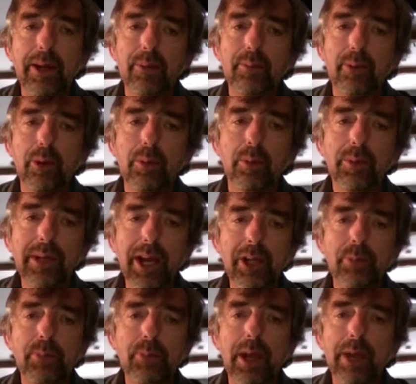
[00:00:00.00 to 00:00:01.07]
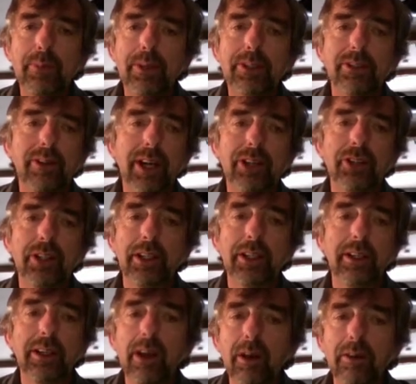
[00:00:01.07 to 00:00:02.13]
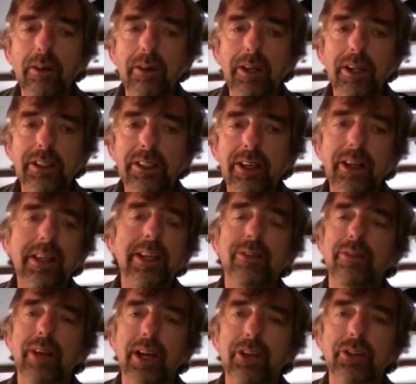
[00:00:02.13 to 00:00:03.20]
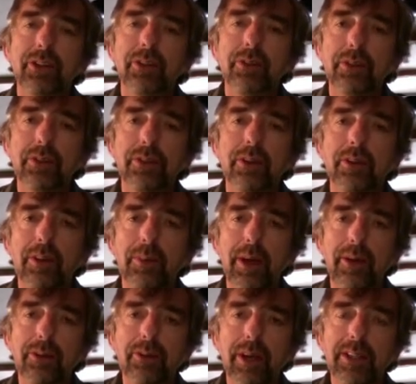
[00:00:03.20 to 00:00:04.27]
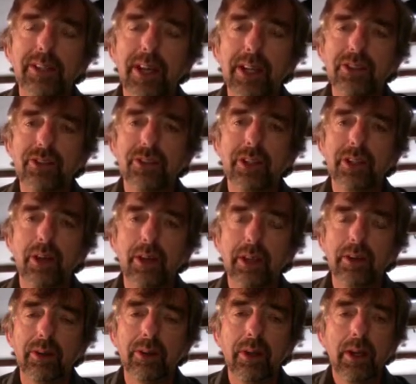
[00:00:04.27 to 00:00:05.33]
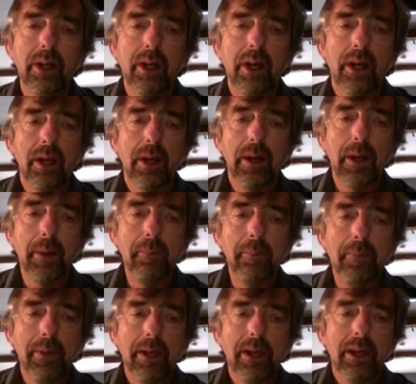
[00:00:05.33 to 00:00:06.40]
problem. Cash payments are actually currently a tiny fraction of the total amount of transactions going on.